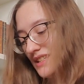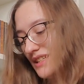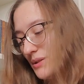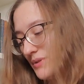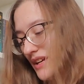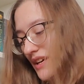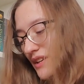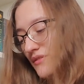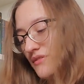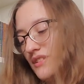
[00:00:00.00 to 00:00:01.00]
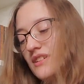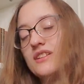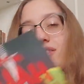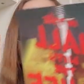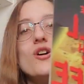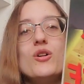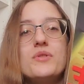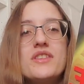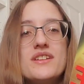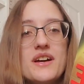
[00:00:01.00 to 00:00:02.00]
Then we have In the Hall
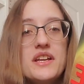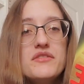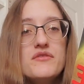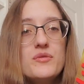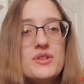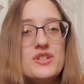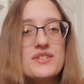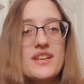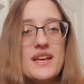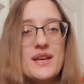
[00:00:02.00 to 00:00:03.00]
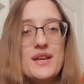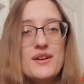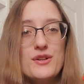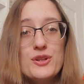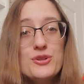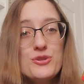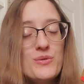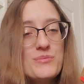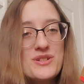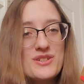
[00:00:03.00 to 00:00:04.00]
with the Knife, which is a
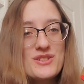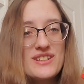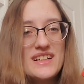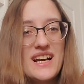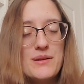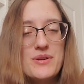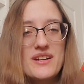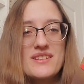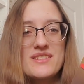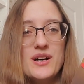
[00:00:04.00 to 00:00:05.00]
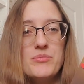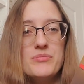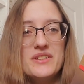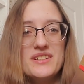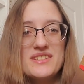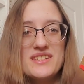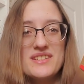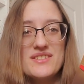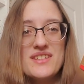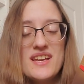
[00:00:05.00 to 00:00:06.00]
Clue mystery. I picked this up because it
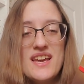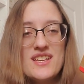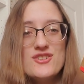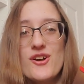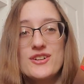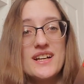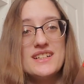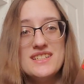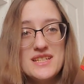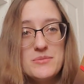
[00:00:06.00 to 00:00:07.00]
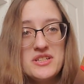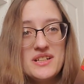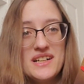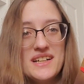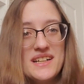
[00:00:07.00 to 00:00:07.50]
is dark academia.